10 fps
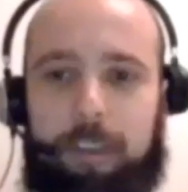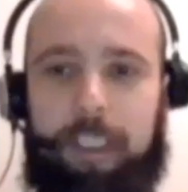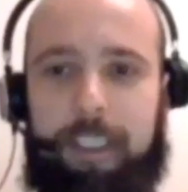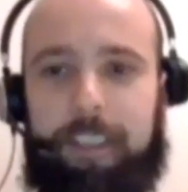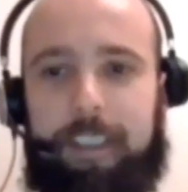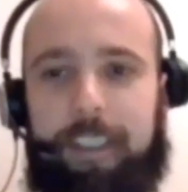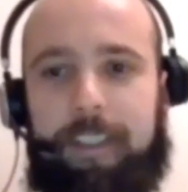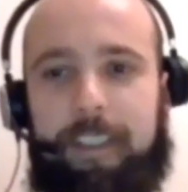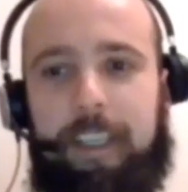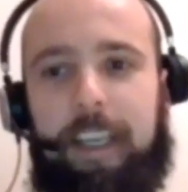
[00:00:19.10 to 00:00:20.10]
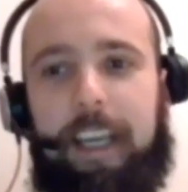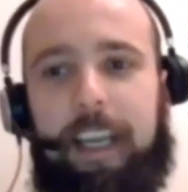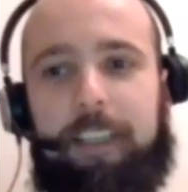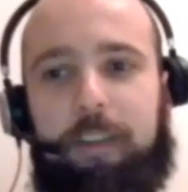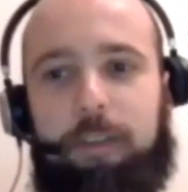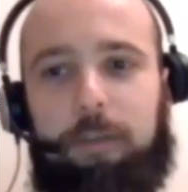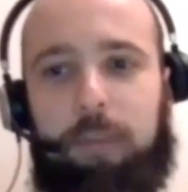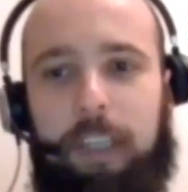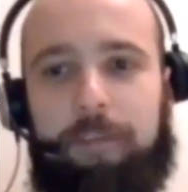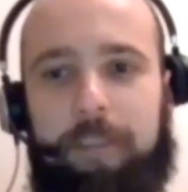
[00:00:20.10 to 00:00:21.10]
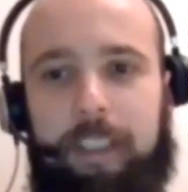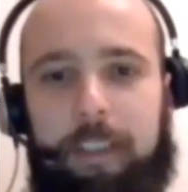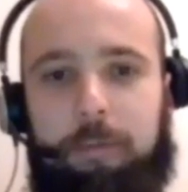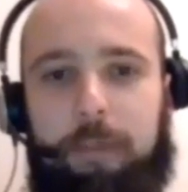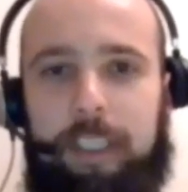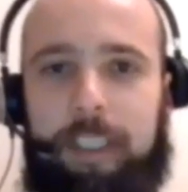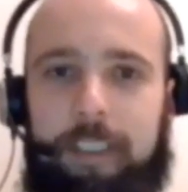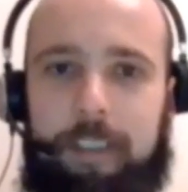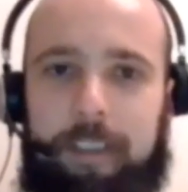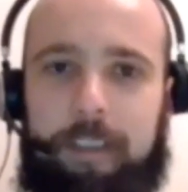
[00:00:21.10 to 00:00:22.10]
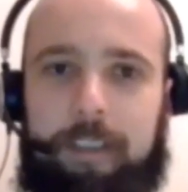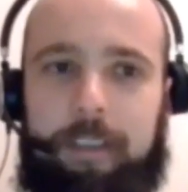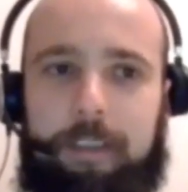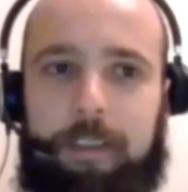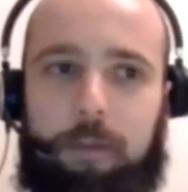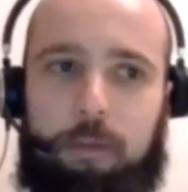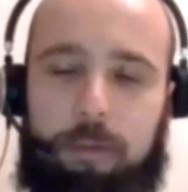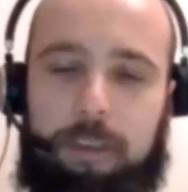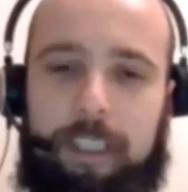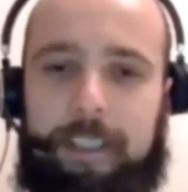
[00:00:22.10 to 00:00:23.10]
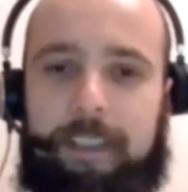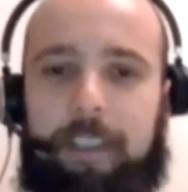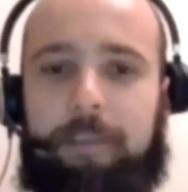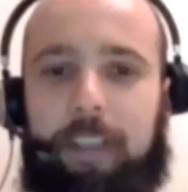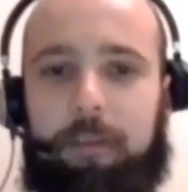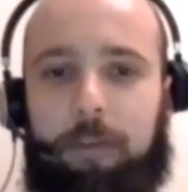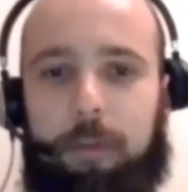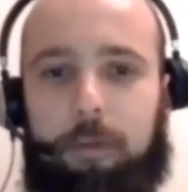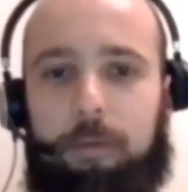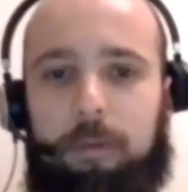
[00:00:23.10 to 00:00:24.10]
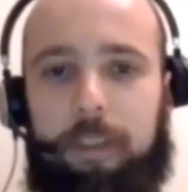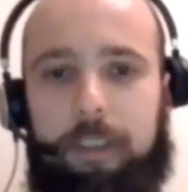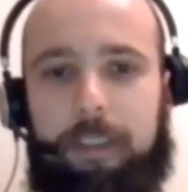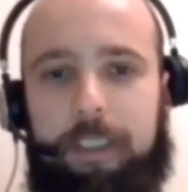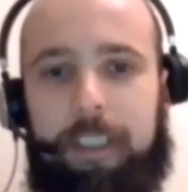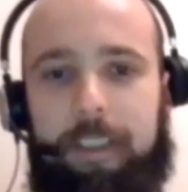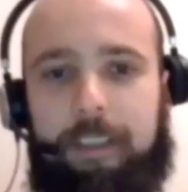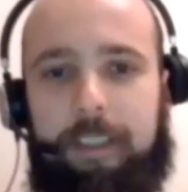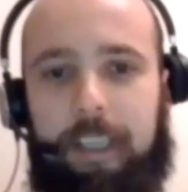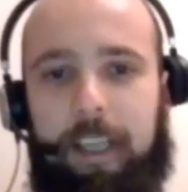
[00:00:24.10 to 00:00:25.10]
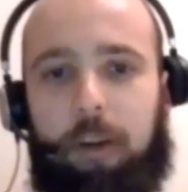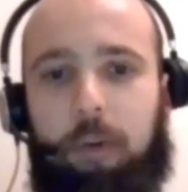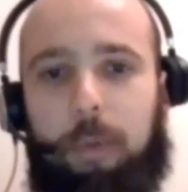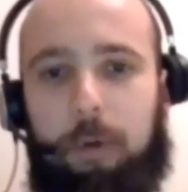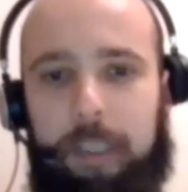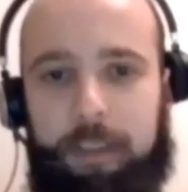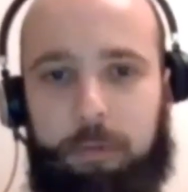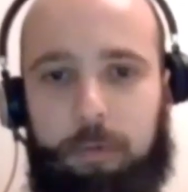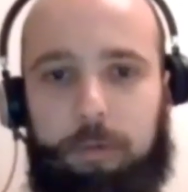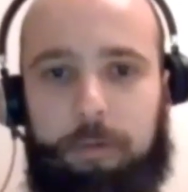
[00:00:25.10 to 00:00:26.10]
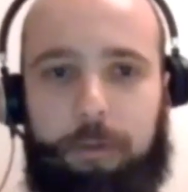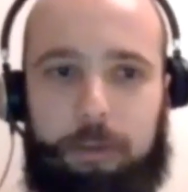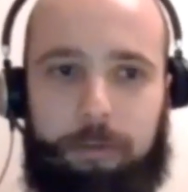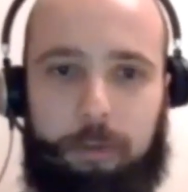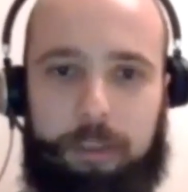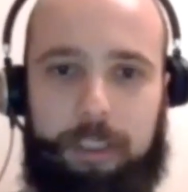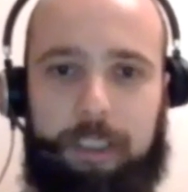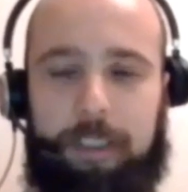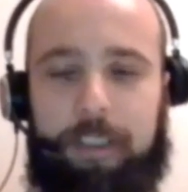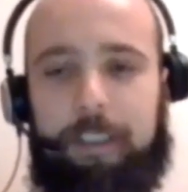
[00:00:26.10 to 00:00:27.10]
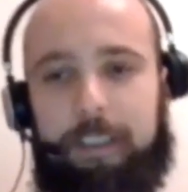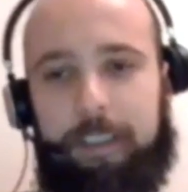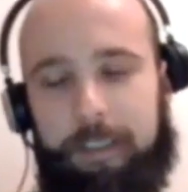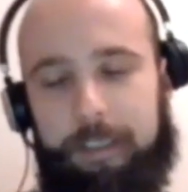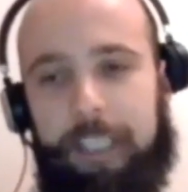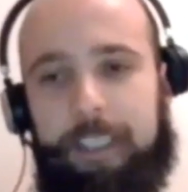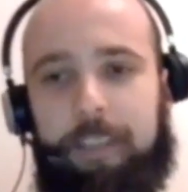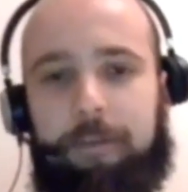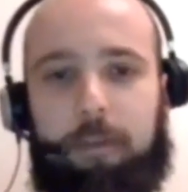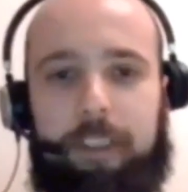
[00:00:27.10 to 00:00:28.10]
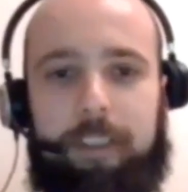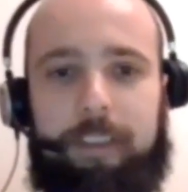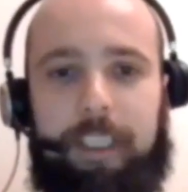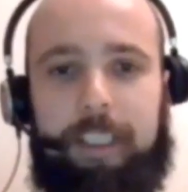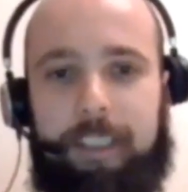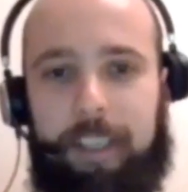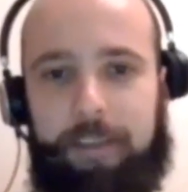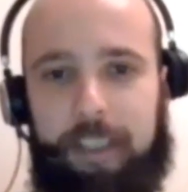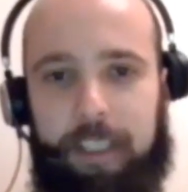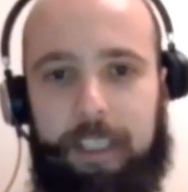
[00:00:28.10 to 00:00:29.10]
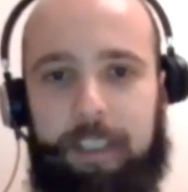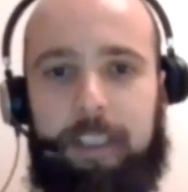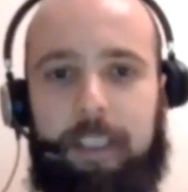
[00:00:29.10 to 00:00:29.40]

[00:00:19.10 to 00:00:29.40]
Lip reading: taking this. And you have a really good test in front of you. It's opponent who fought for the lately for the Titan FC